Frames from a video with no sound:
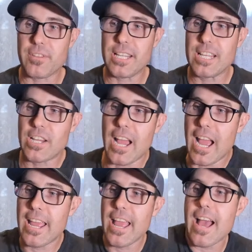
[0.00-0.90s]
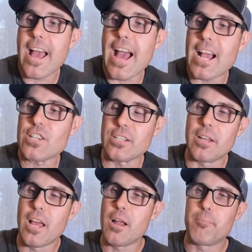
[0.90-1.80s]
of the D J I
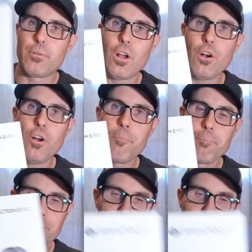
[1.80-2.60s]
Action Pro.